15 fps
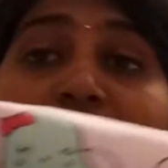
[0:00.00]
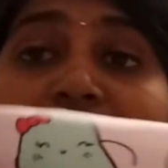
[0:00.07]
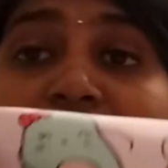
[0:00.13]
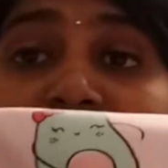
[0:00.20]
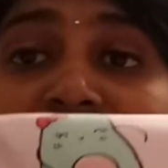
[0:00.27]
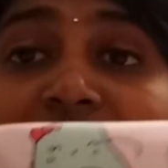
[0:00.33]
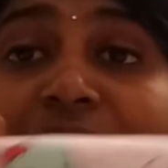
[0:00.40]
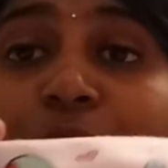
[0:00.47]
can
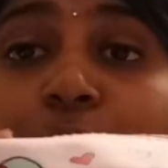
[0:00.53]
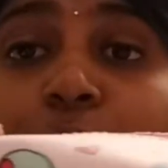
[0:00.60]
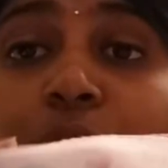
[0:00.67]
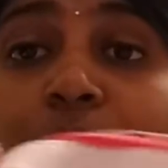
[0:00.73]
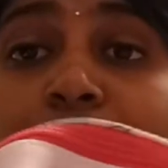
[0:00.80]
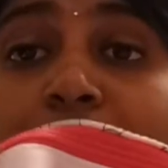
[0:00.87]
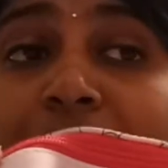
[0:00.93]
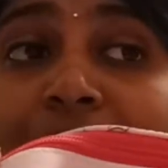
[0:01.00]
actually
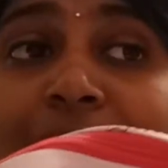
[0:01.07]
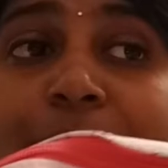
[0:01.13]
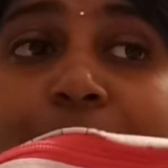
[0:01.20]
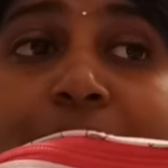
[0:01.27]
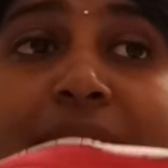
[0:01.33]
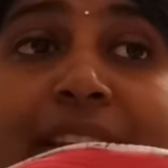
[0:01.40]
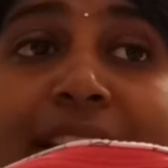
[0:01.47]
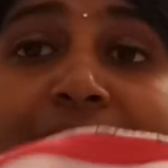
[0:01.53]
hold
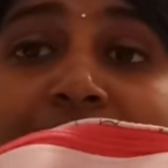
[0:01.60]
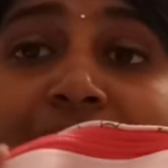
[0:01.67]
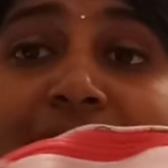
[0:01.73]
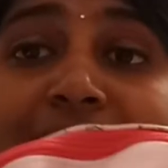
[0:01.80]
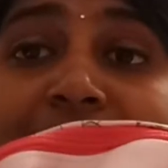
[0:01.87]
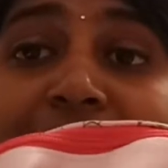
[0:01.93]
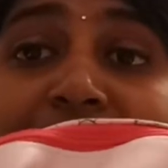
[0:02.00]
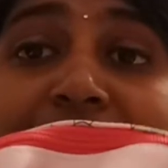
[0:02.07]
multiple things
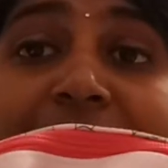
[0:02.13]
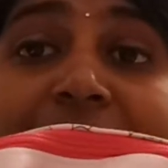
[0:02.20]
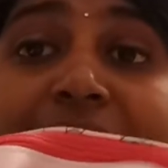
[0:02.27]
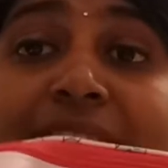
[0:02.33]
inside this.